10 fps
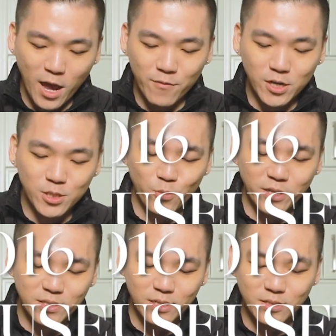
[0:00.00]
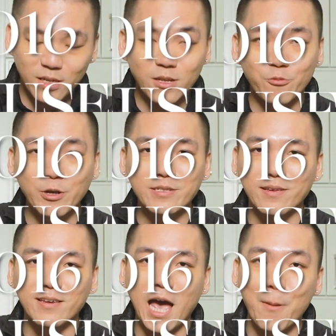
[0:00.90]
have our 2016
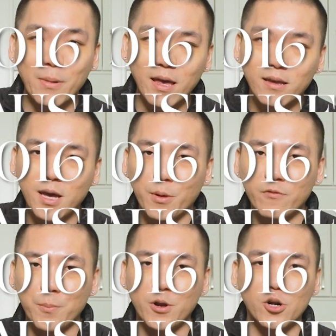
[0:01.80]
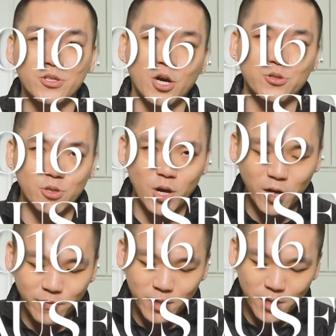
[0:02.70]
Riesling Kabinett coming from
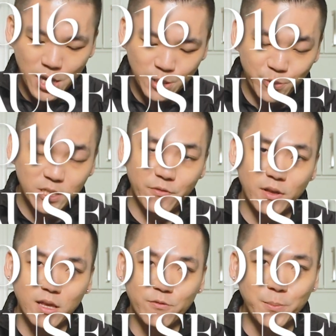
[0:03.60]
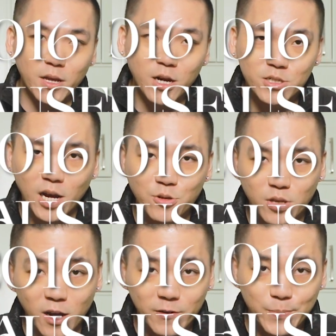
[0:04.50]
Karthauserhof, specifically from the
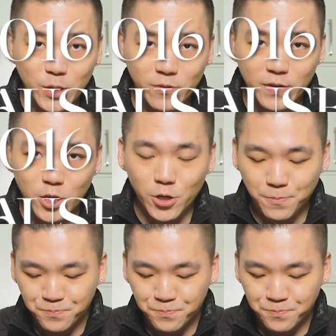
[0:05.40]
Karthauserhofberg vineyard.